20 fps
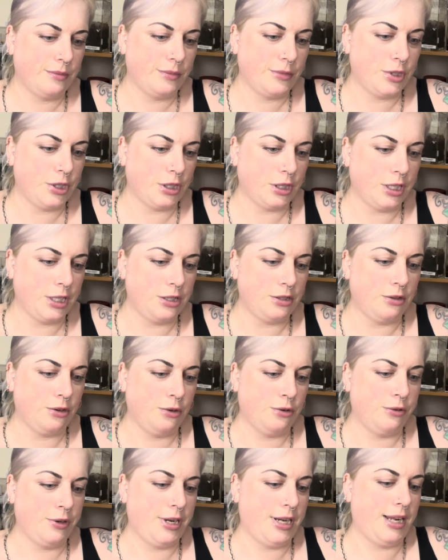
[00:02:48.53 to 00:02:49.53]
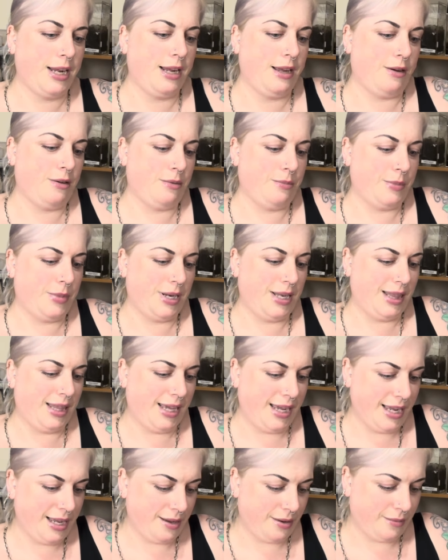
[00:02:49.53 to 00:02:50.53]
Chucky's already on my
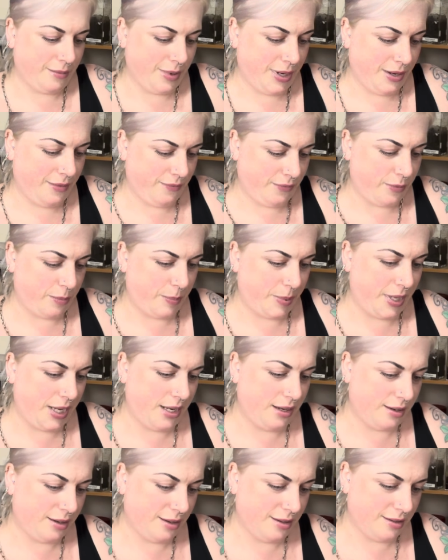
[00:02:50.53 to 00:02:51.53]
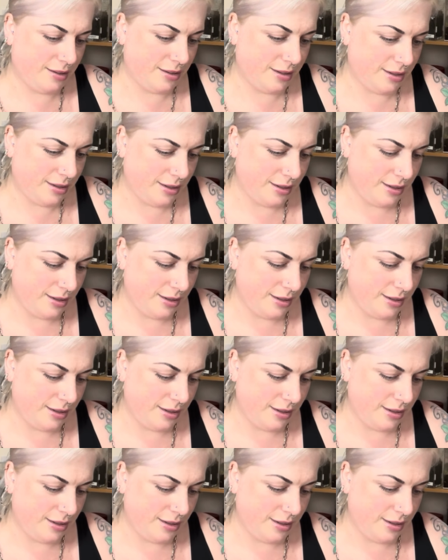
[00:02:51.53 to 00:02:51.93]
leg waiting for peanuts.